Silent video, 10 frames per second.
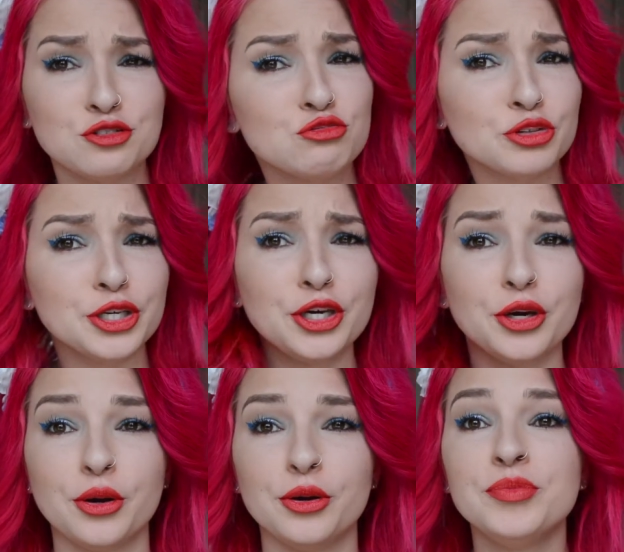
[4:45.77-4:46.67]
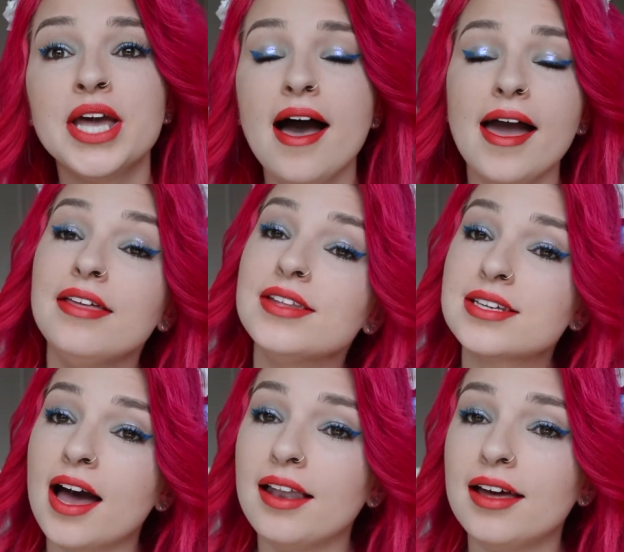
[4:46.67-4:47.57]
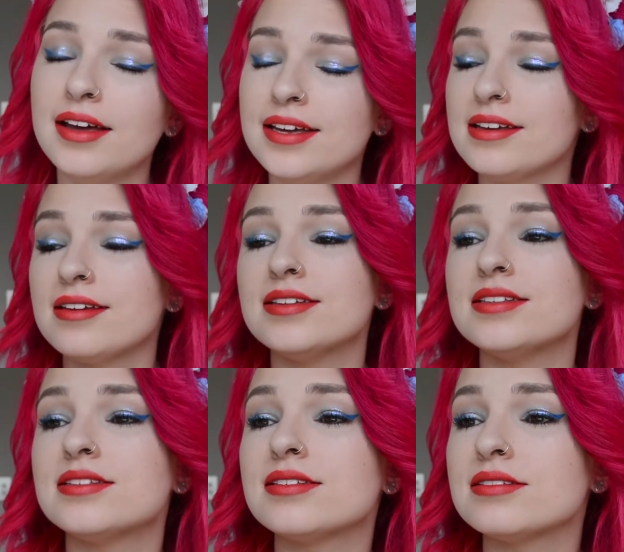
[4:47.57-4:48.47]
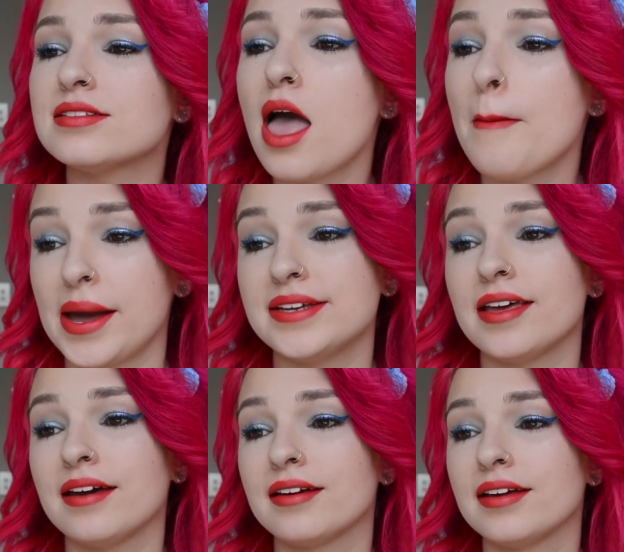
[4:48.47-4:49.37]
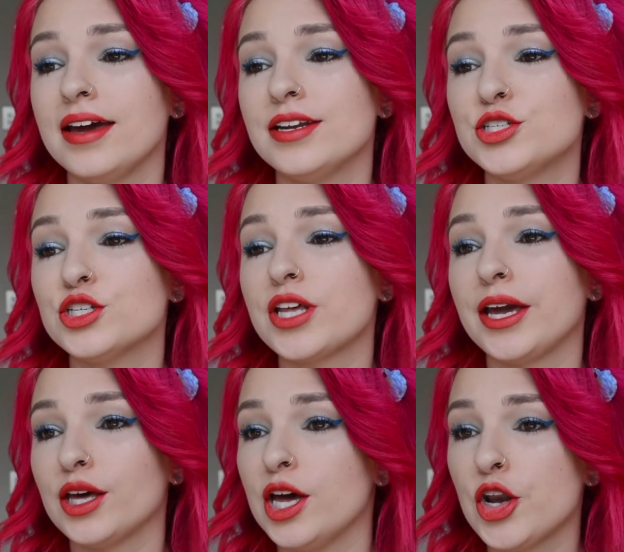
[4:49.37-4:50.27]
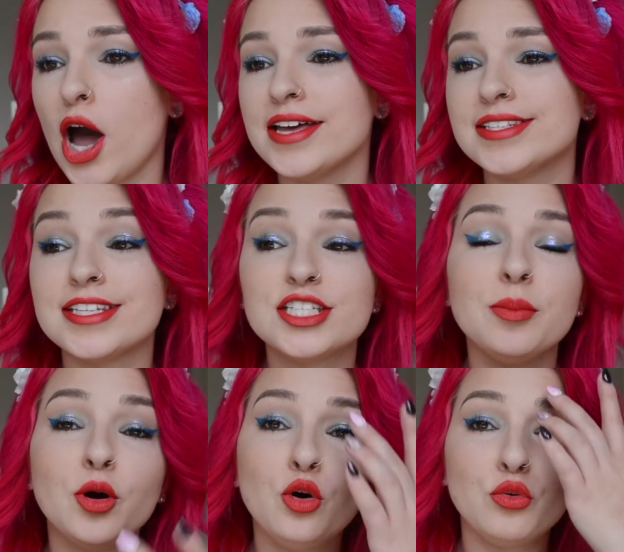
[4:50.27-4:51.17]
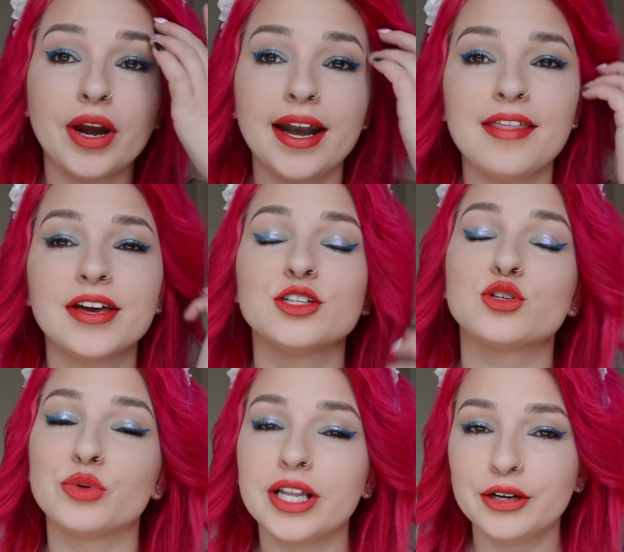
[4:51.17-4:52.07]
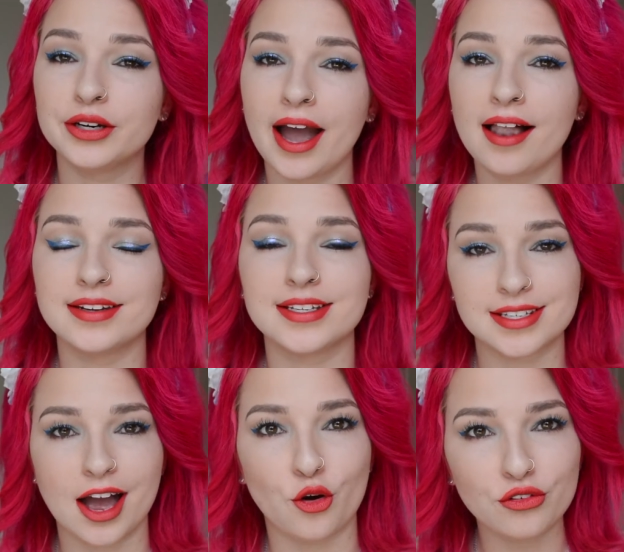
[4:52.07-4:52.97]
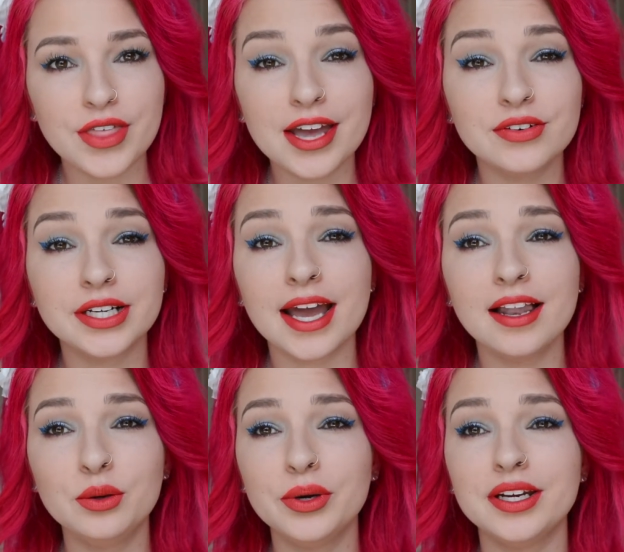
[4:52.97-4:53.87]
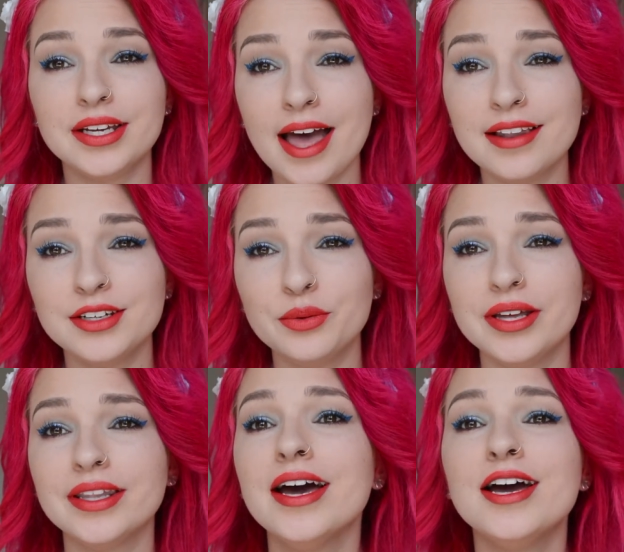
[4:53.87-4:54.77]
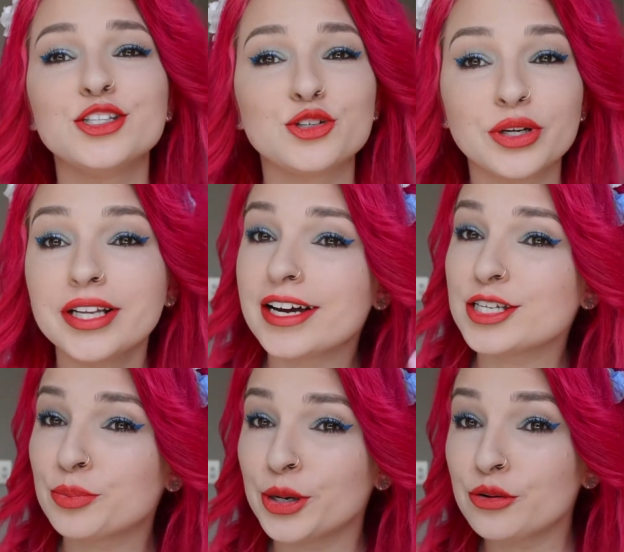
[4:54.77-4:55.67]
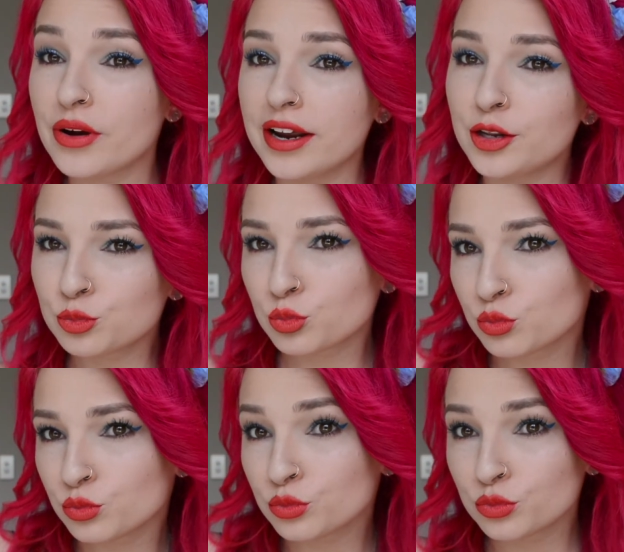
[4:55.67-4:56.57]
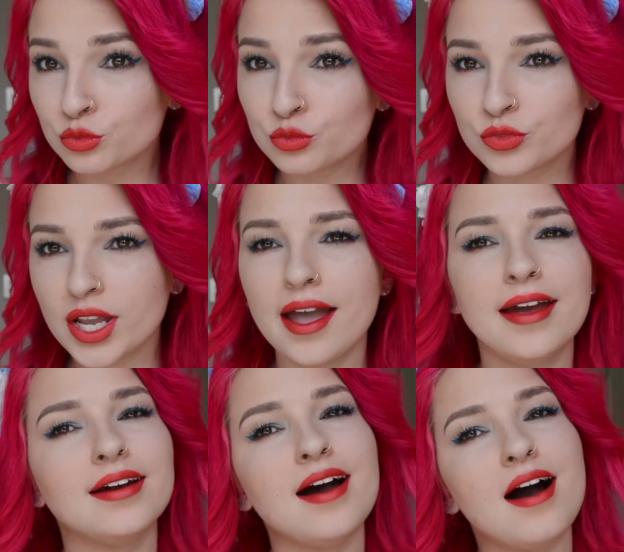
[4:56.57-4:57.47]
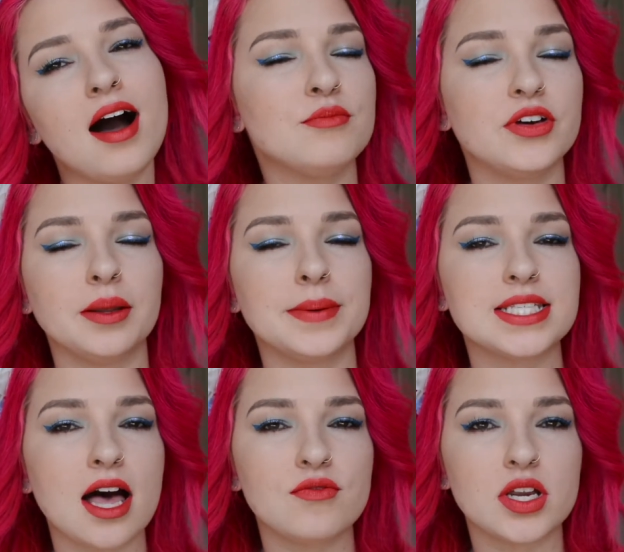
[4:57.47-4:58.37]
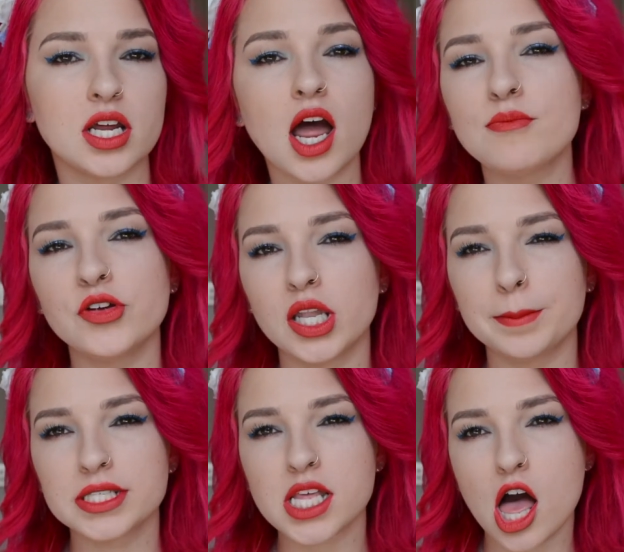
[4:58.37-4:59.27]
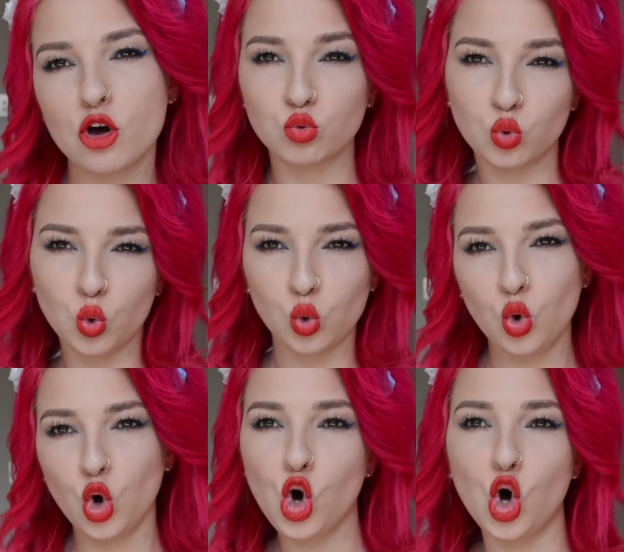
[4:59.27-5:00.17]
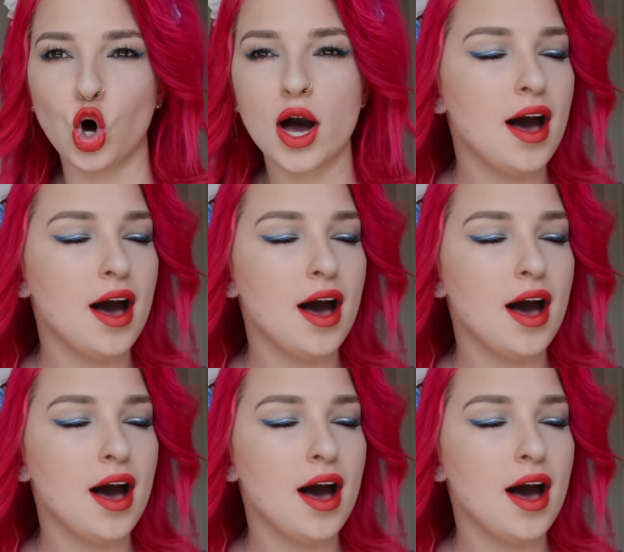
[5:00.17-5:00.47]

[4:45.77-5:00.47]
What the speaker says: It's really cute. And this color is amazing. It is just like a nice typical red. I think that's a really good color to start off the advent calendar with. It's a really nice pretty red. And I'm feeling myself in it. I'm feeling myself. Ooh, ooh, ooh.